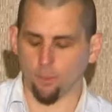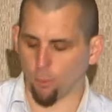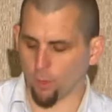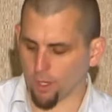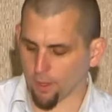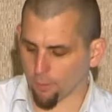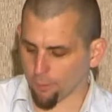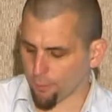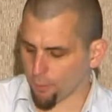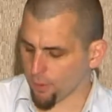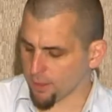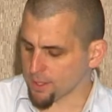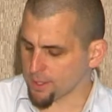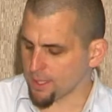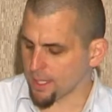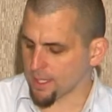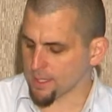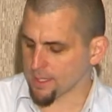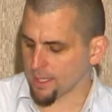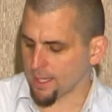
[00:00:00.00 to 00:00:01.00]
one of the first
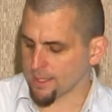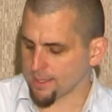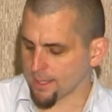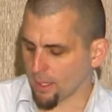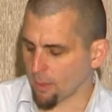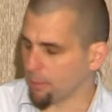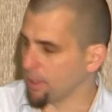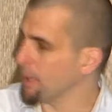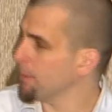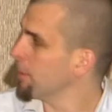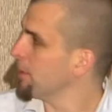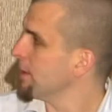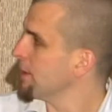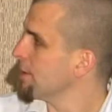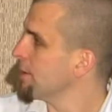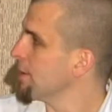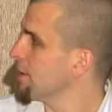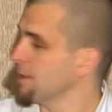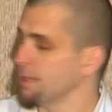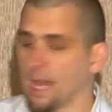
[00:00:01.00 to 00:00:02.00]
things that I tell people is
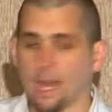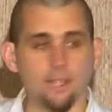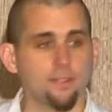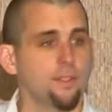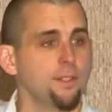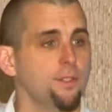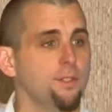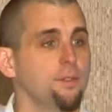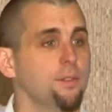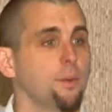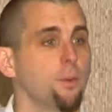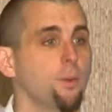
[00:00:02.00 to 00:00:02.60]
just not to use the